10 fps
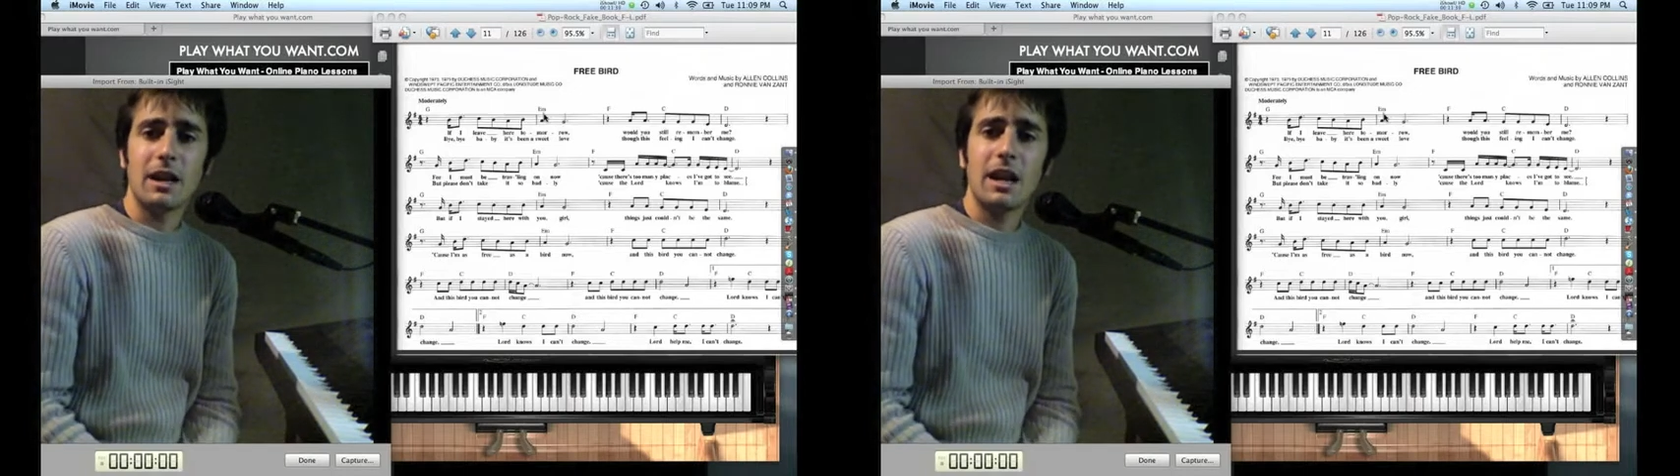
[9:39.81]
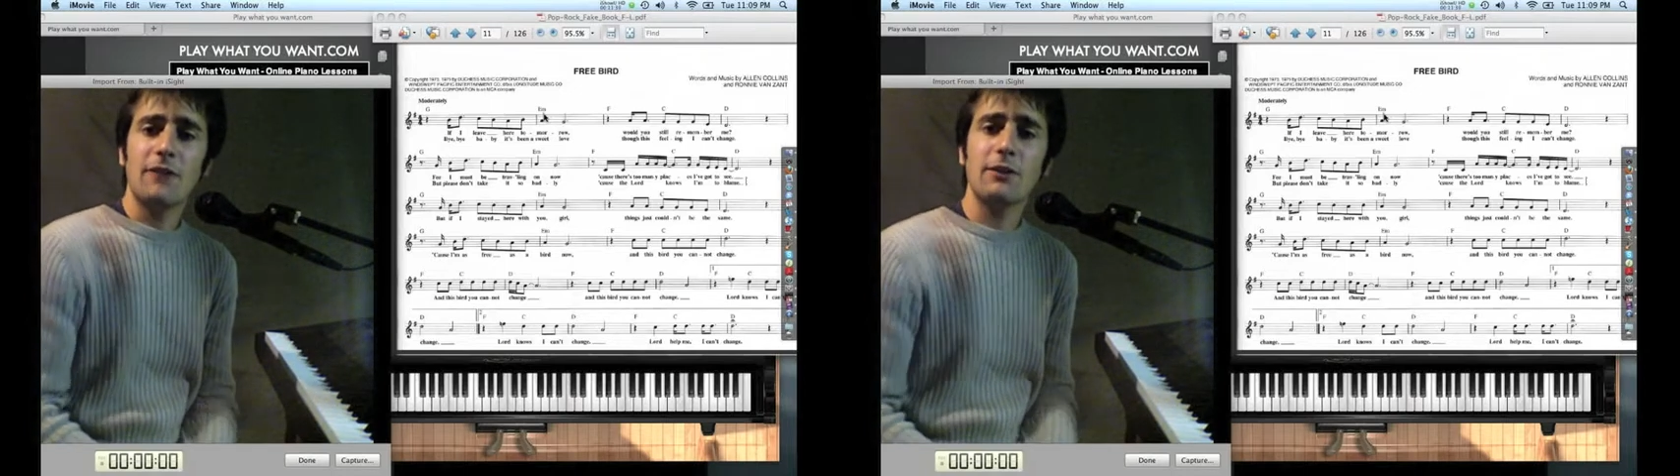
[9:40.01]

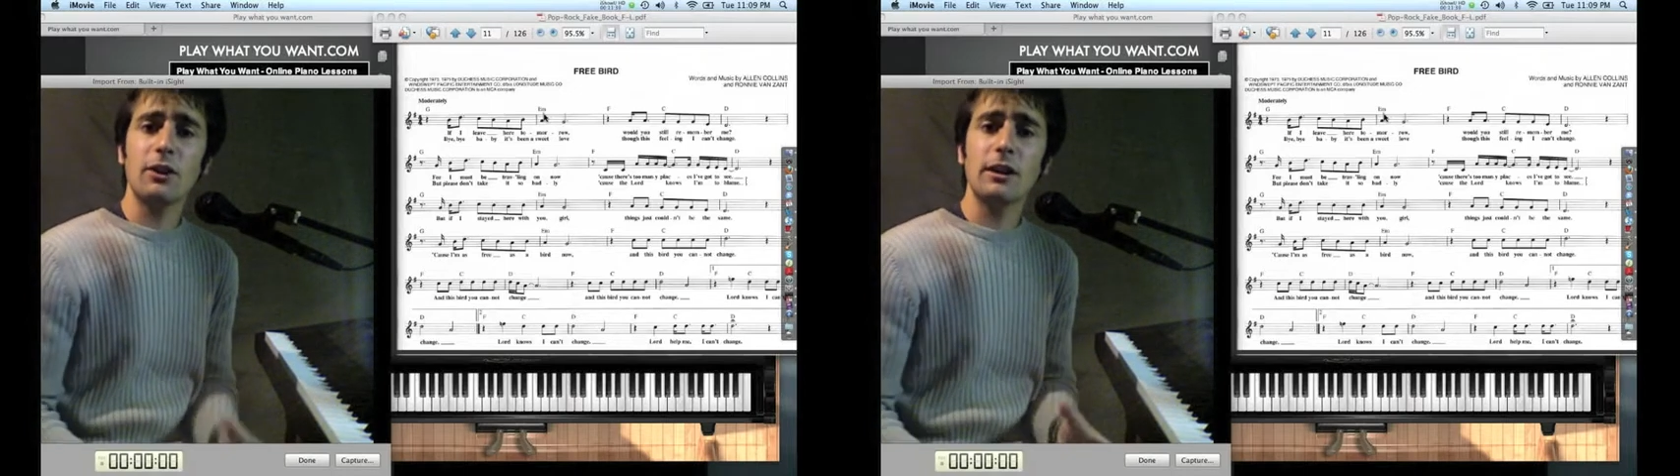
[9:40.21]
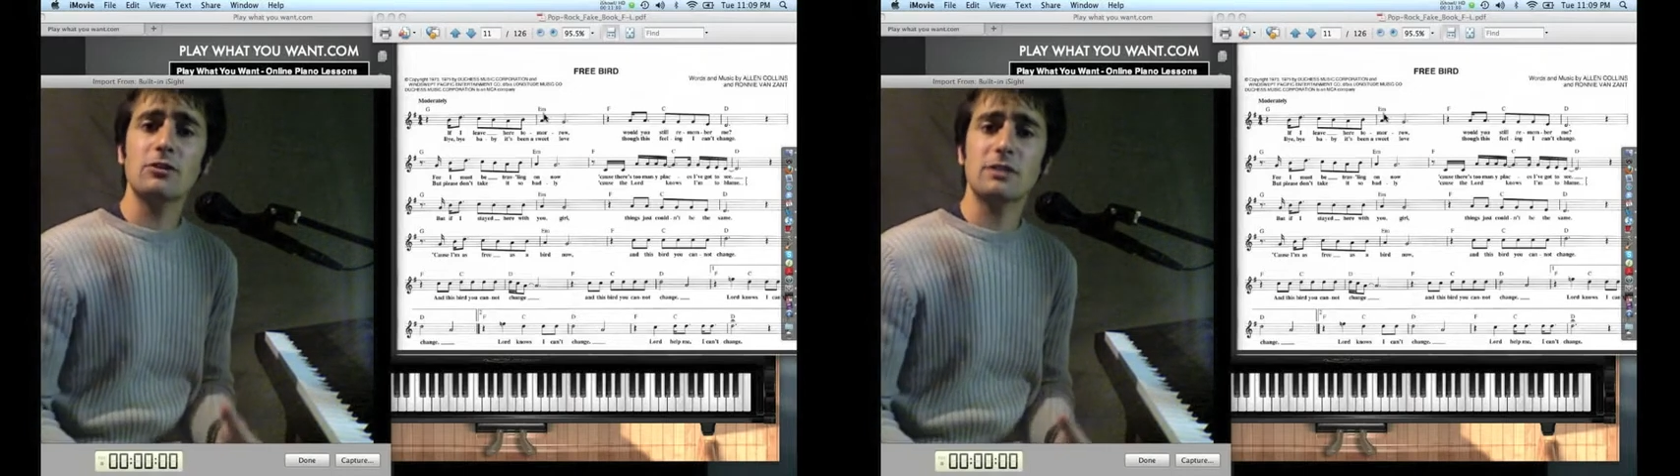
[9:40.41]
If you're
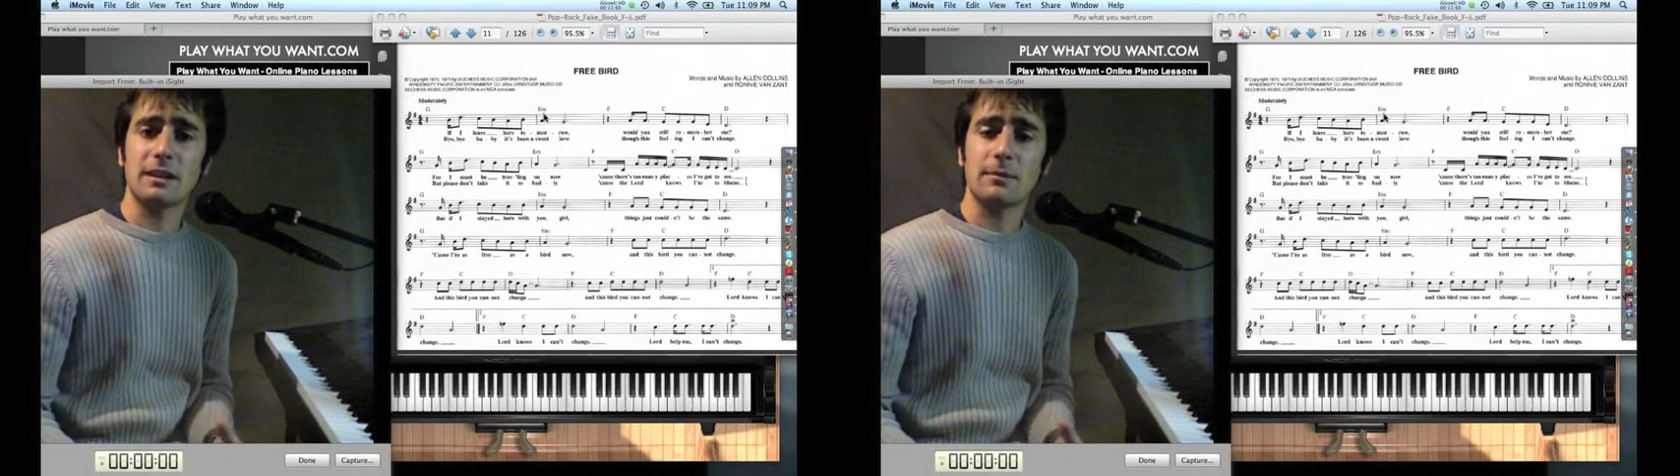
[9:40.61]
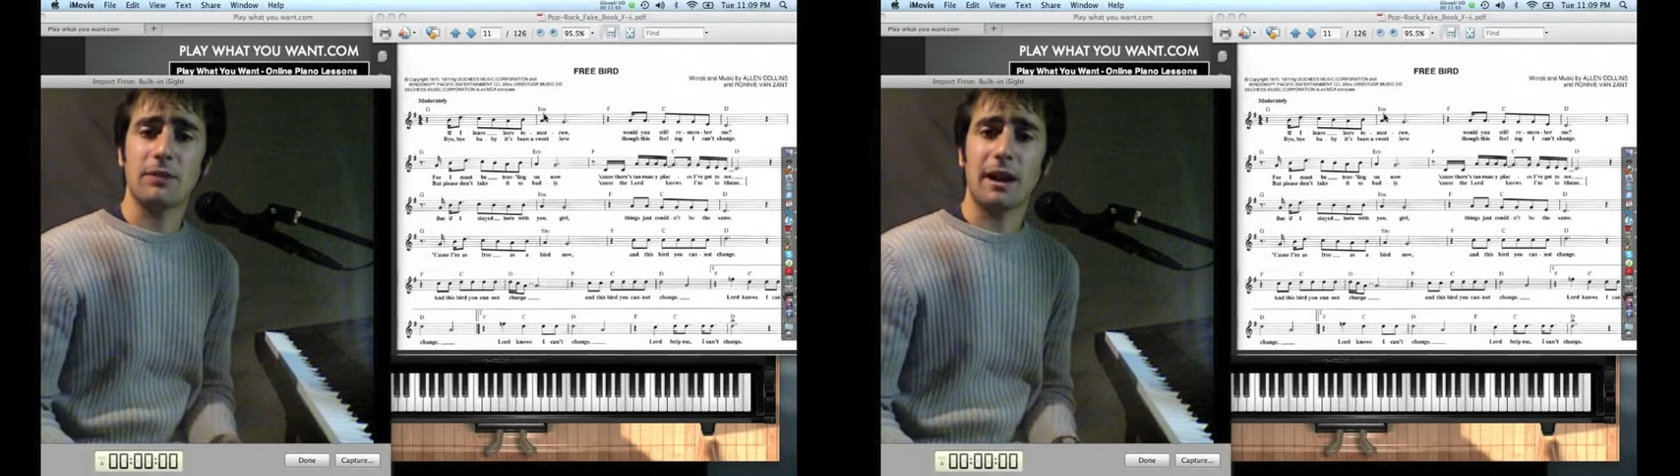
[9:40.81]
interested
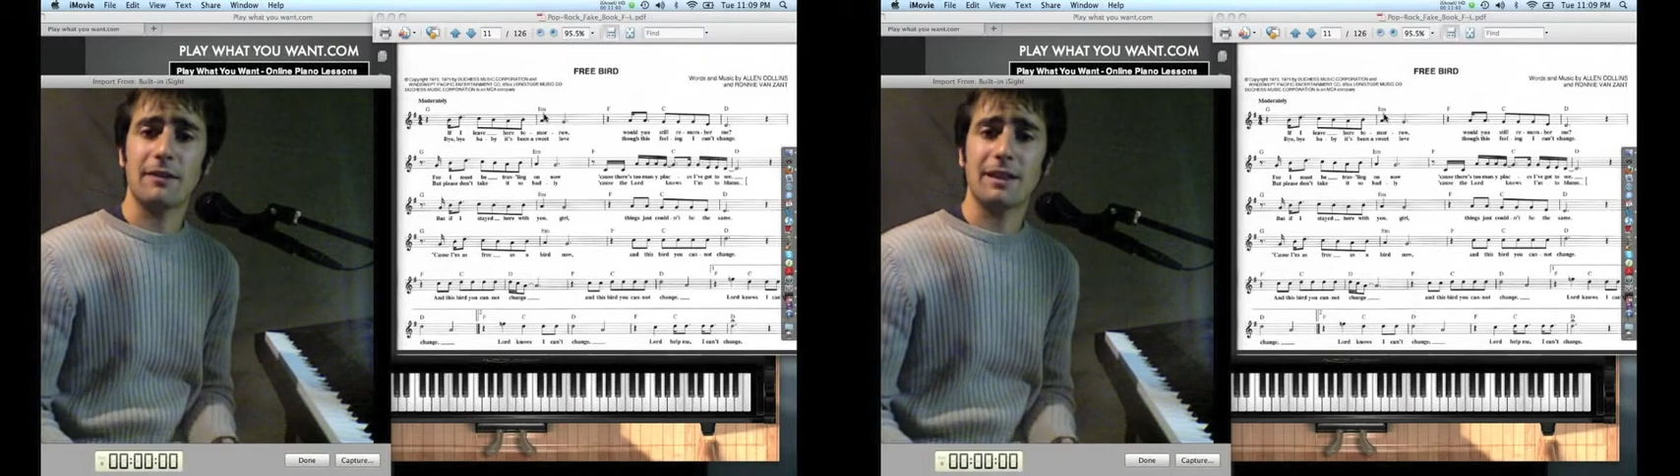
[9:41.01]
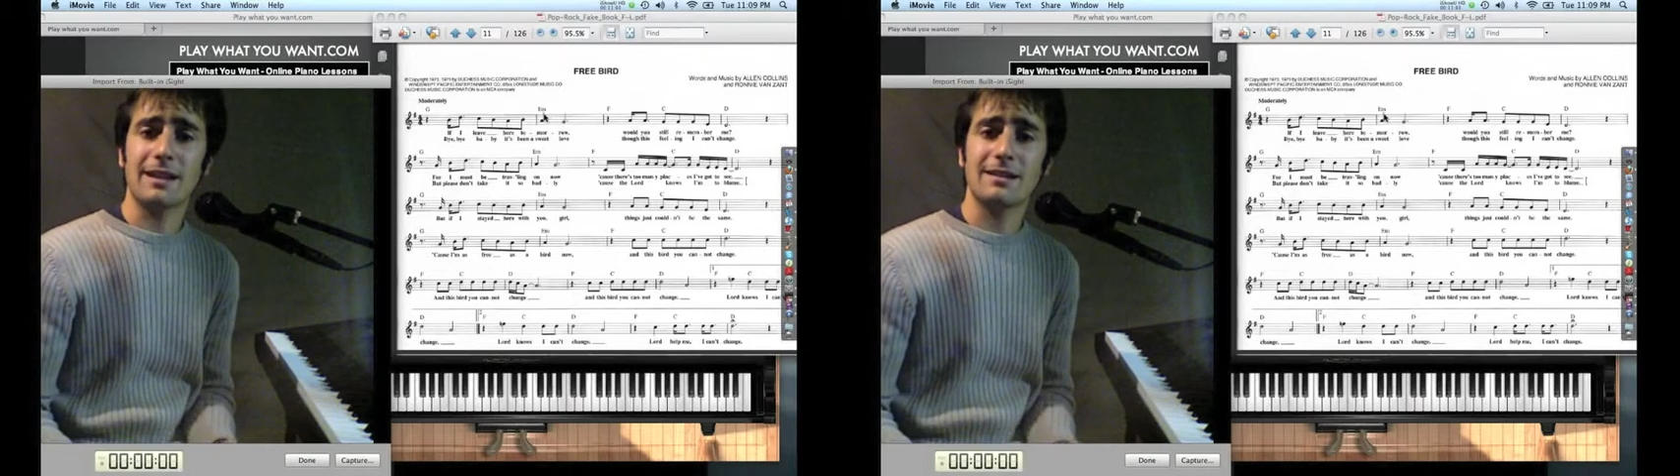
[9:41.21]
in
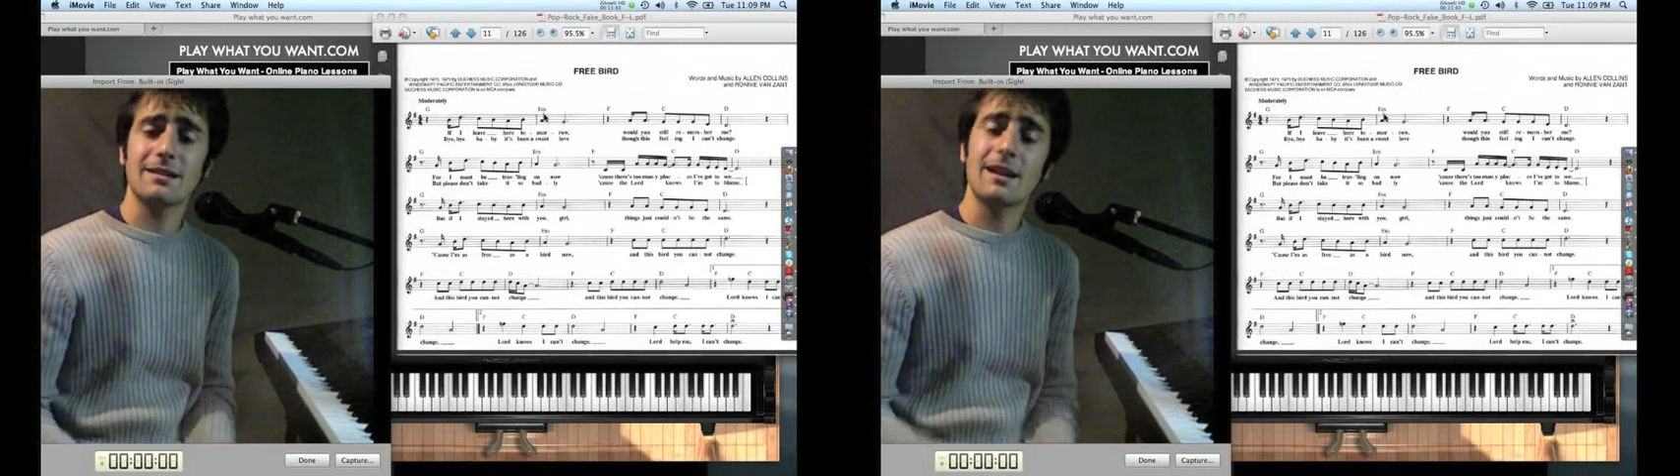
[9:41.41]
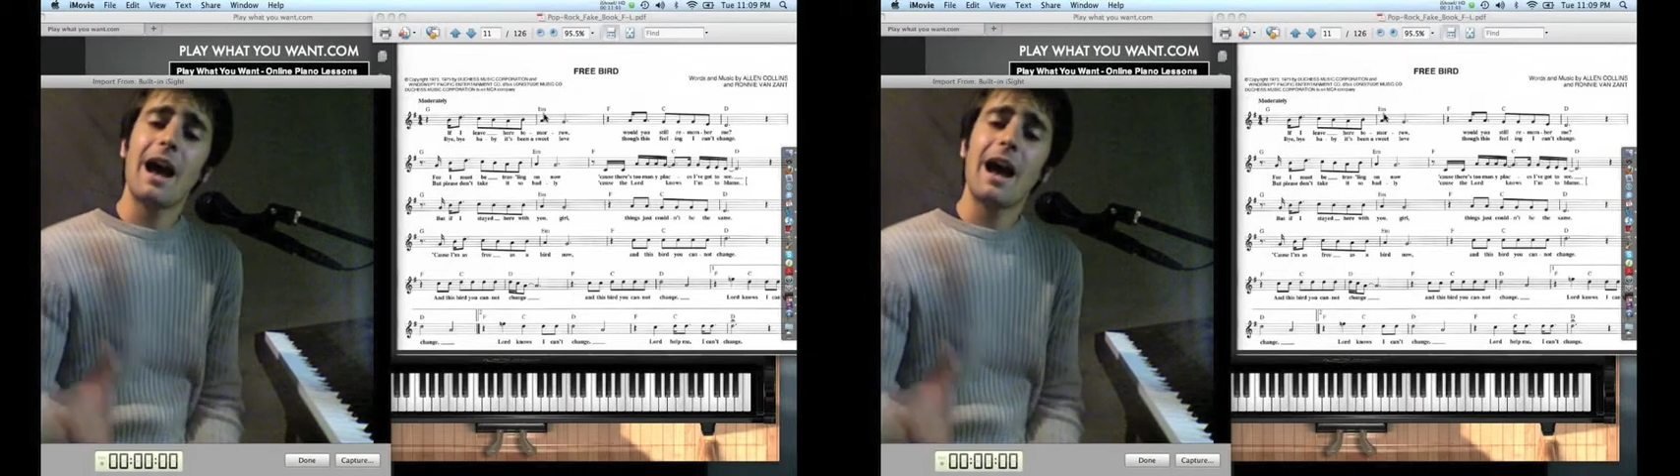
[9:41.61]
private lessons,